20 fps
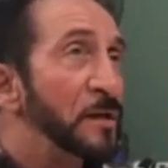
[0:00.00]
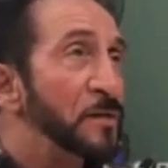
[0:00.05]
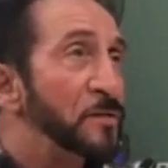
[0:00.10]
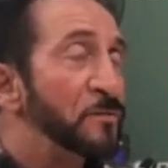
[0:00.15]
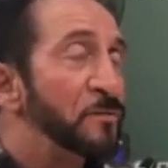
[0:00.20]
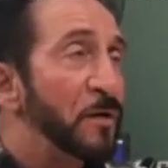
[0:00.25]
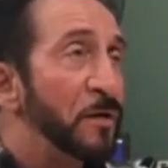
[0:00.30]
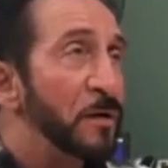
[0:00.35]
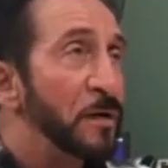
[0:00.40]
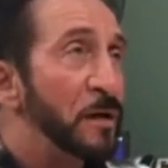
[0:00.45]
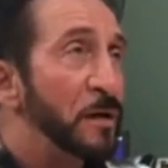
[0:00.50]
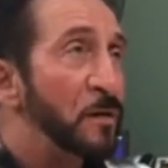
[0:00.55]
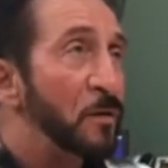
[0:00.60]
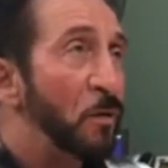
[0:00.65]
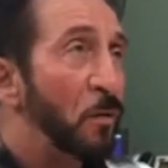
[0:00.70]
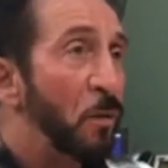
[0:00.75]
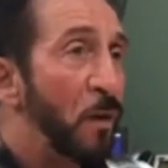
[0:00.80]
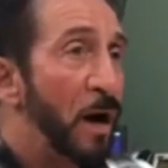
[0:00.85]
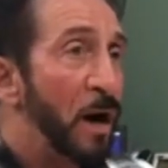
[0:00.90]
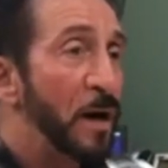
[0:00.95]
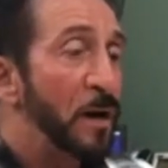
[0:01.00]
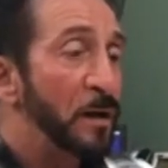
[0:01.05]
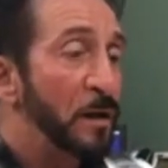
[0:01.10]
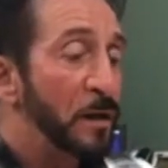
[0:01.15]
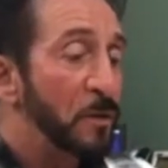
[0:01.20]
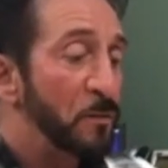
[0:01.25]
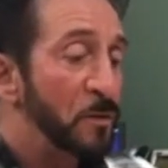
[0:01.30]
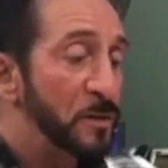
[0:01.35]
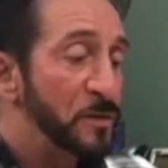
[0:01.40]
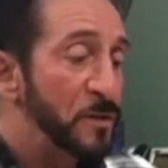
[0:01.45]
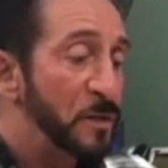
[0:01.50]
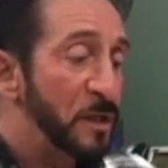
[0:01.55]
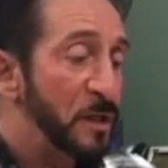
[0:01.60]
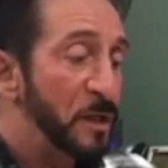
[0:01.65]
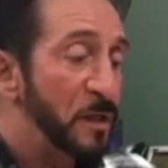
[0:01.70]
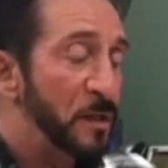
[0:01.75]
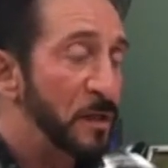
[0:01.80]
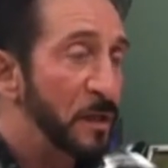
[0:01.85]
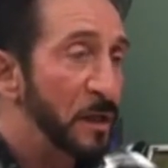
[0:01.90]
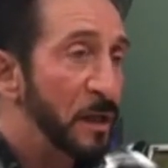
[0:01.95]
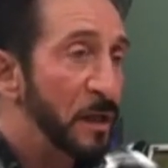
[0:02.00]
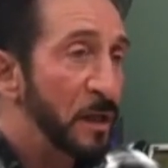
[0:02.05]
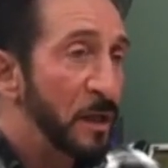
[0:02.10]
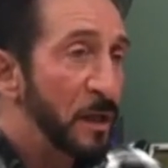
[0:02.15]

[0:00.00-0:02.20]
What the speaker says: is very quietly, once again,